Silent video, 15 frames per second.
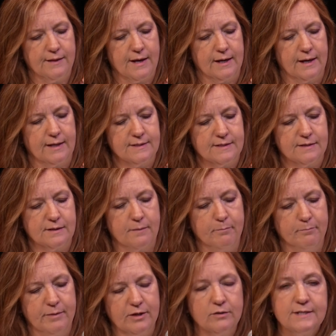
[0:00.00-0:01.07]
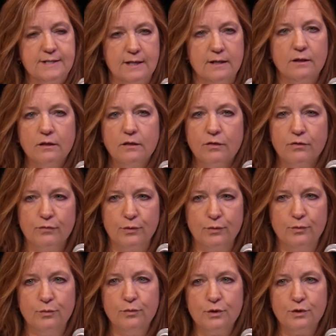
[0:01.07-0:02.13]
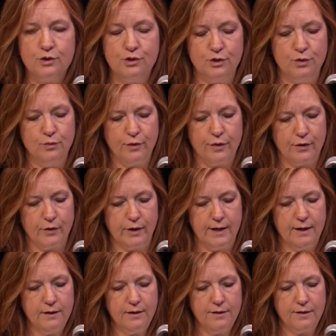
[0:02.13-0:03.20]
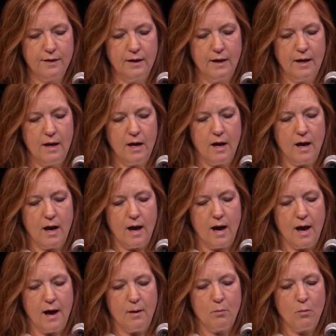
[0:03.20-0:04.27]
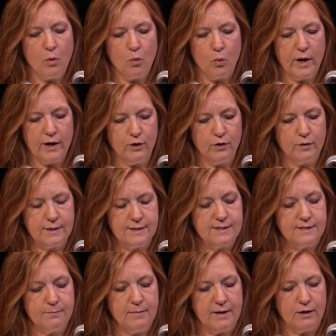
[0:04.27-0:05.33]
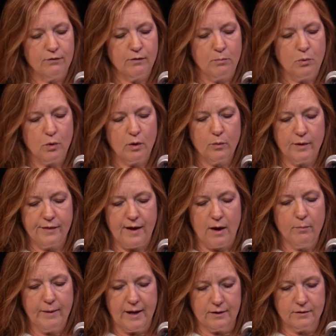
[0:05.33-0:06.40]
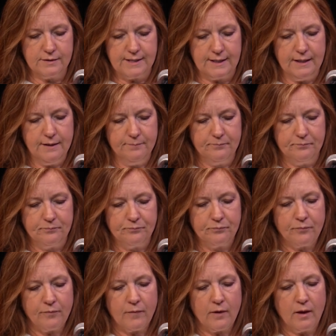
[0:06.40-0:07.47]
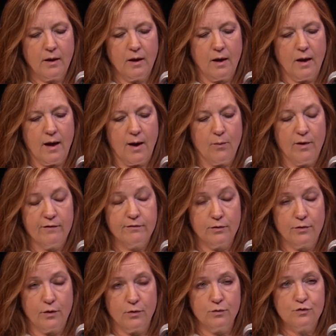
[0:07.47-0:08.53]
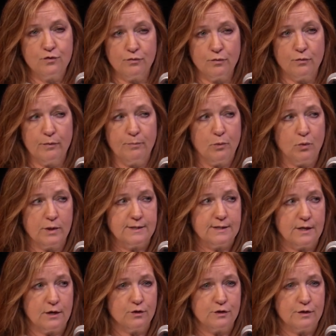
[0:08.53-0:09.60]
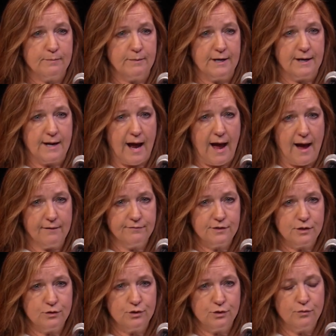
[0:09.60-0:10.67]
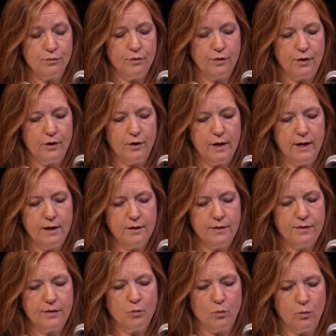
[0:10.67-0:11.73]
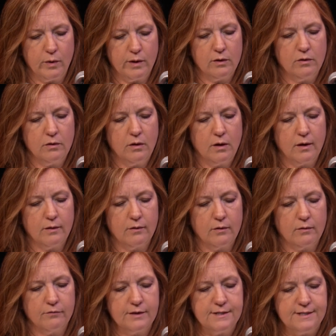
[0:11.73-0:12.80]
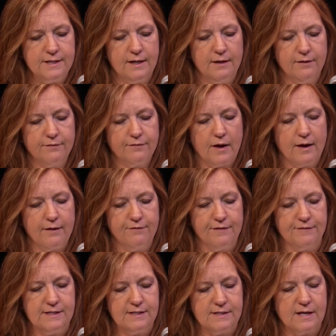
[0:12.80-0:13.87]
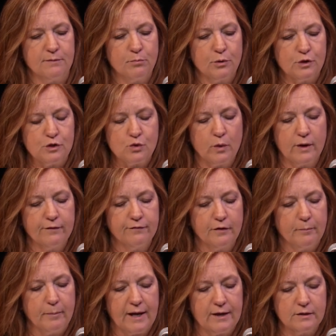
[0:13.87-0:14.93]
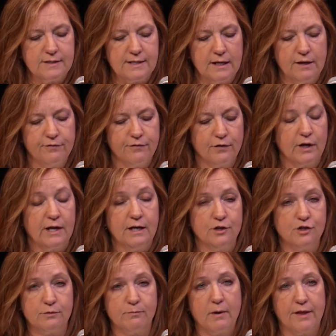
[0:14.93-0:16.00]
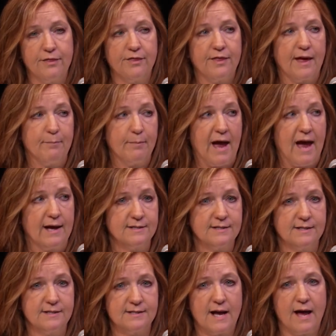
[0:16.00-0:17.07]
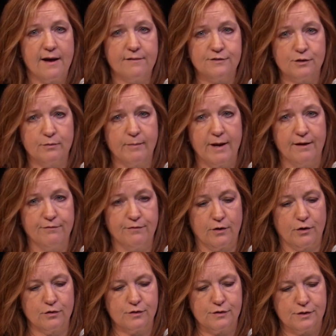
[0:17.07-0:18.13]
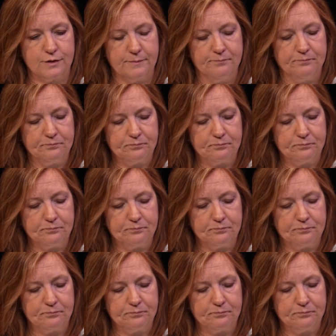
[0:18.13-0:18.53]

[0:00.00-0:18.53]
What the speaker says: that is built in through June 30th, where you can submit a report without penalty. However, those reports that are submitted after June 30th will receive a 50-cent per square foot penalty for each month that passes after May 1st.